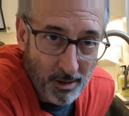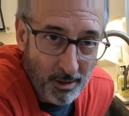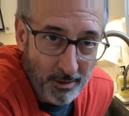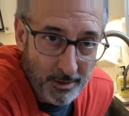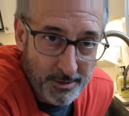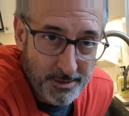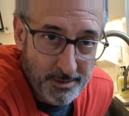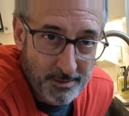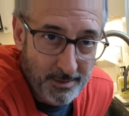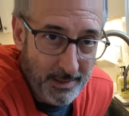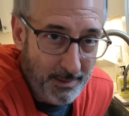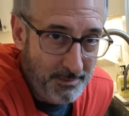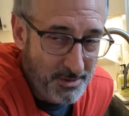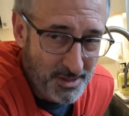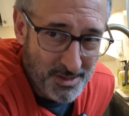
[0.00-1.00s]
garnish.
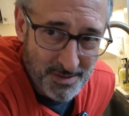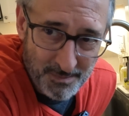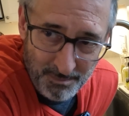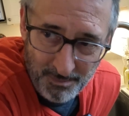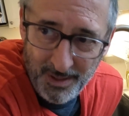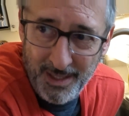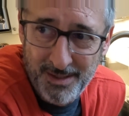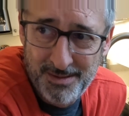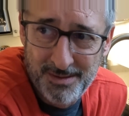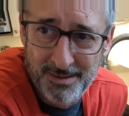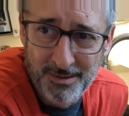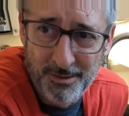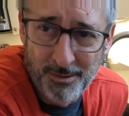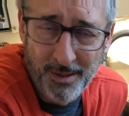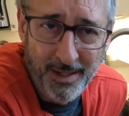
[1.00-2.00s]
It just makes
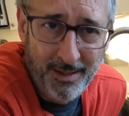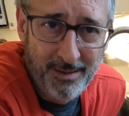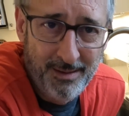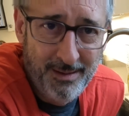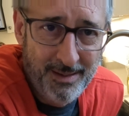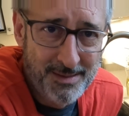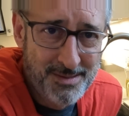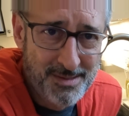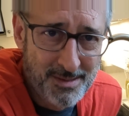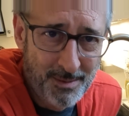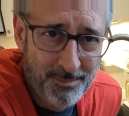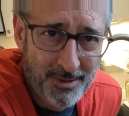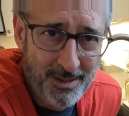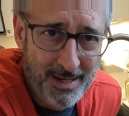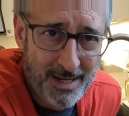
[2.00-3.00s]
the drink. It's
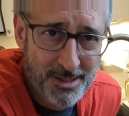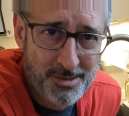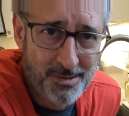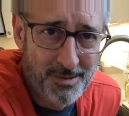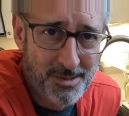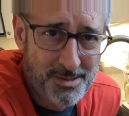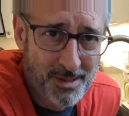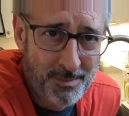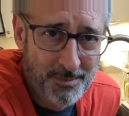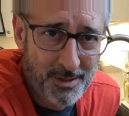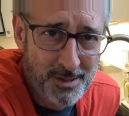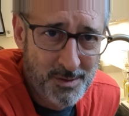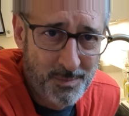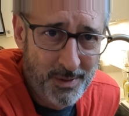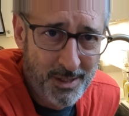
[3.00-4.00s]
something extra. It's
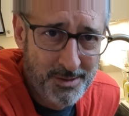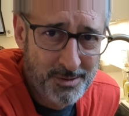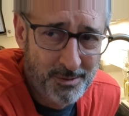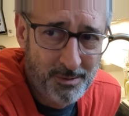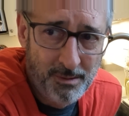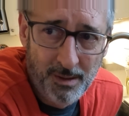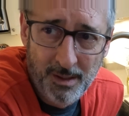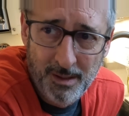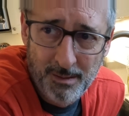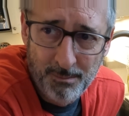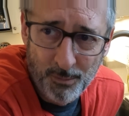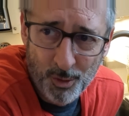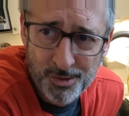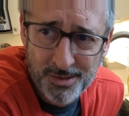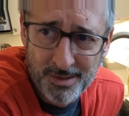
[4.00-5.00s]
something special.
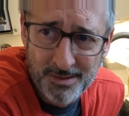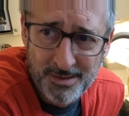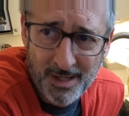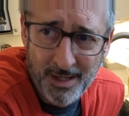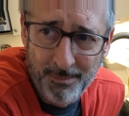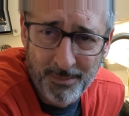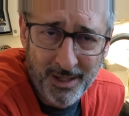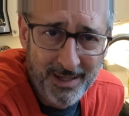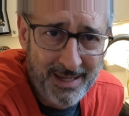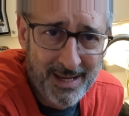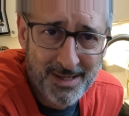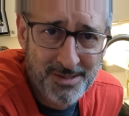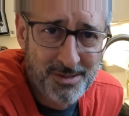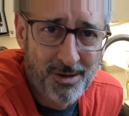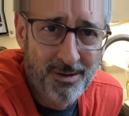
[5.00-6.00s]
Most of the time, my
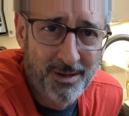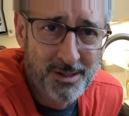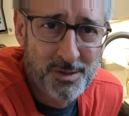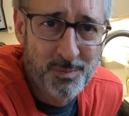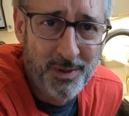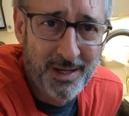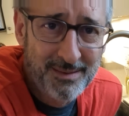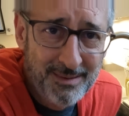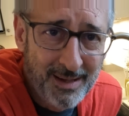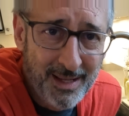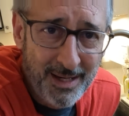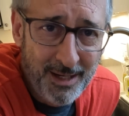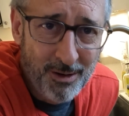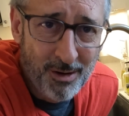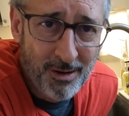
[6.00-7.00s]
guests aren't expecting
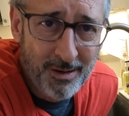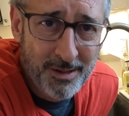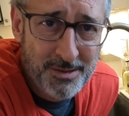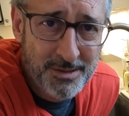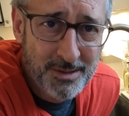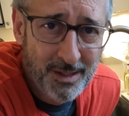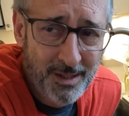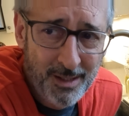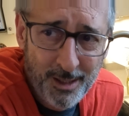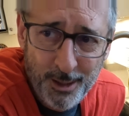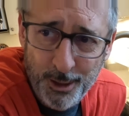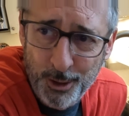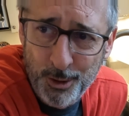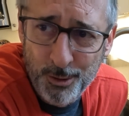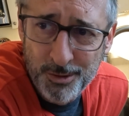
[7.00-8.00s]
any garnish.
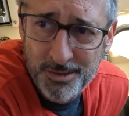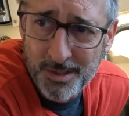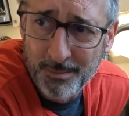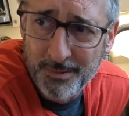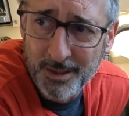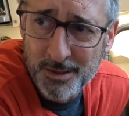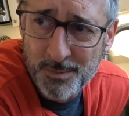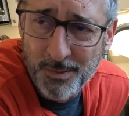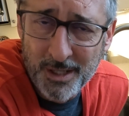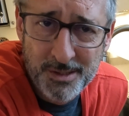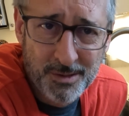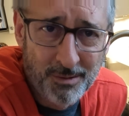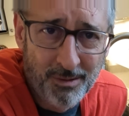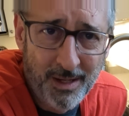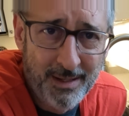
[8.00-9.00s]
You do something
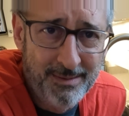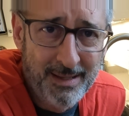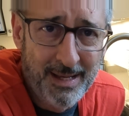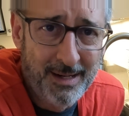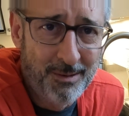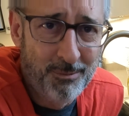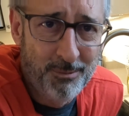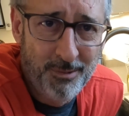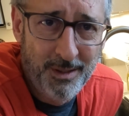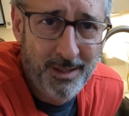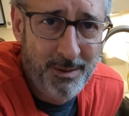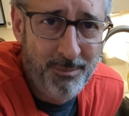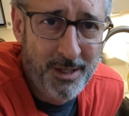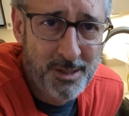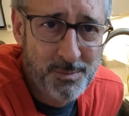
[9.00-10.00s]
special like that, it
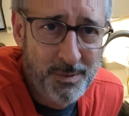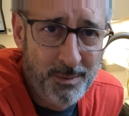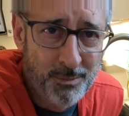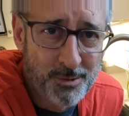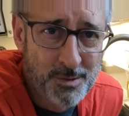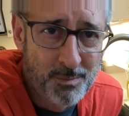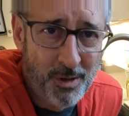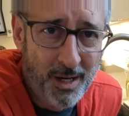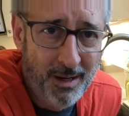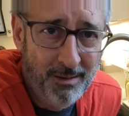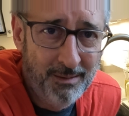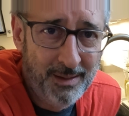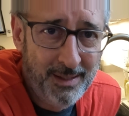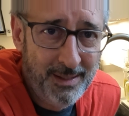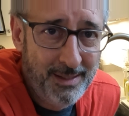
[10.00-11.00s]
really makes people
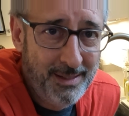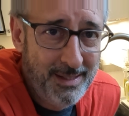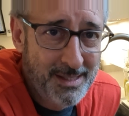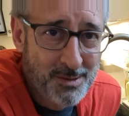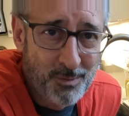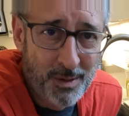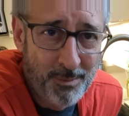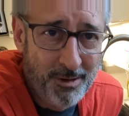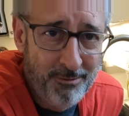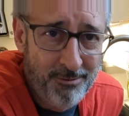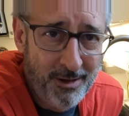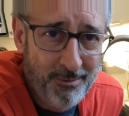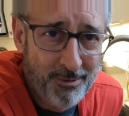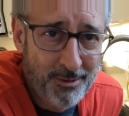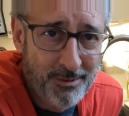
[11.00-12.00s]
smile. It's one of my
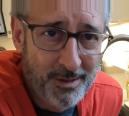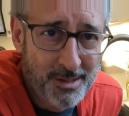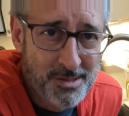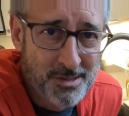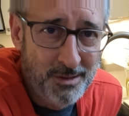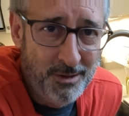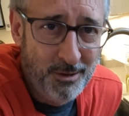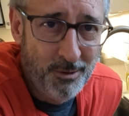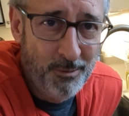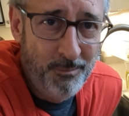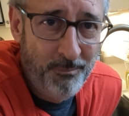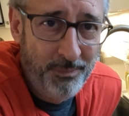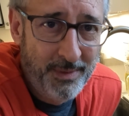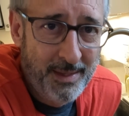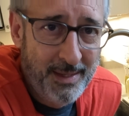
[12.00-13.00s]
favorite things to
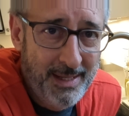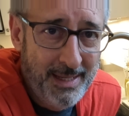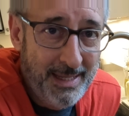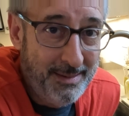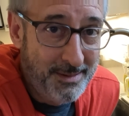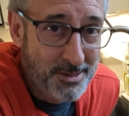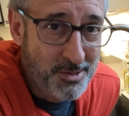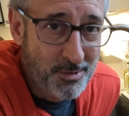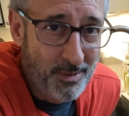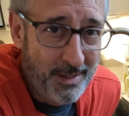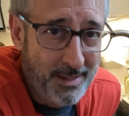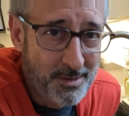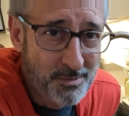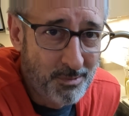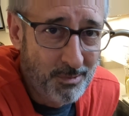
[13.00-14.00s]
do, and this
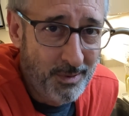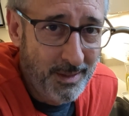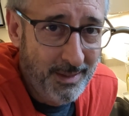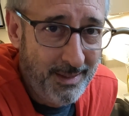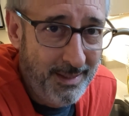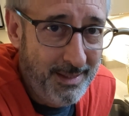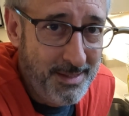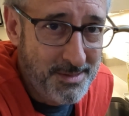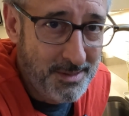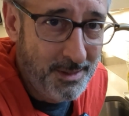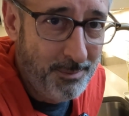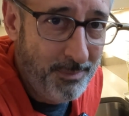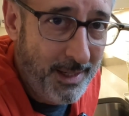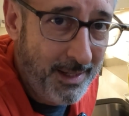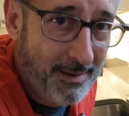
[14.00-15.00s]
drink is really easy
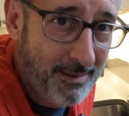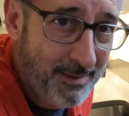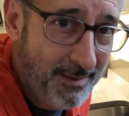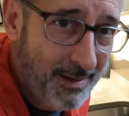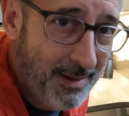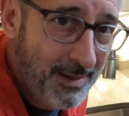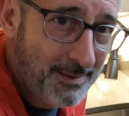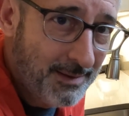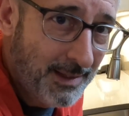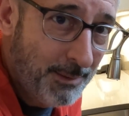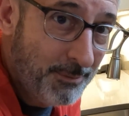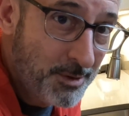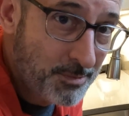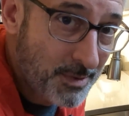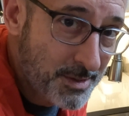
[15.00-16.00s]
to make. The
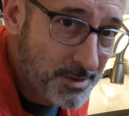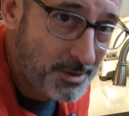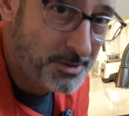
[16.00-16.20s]
lemon twist,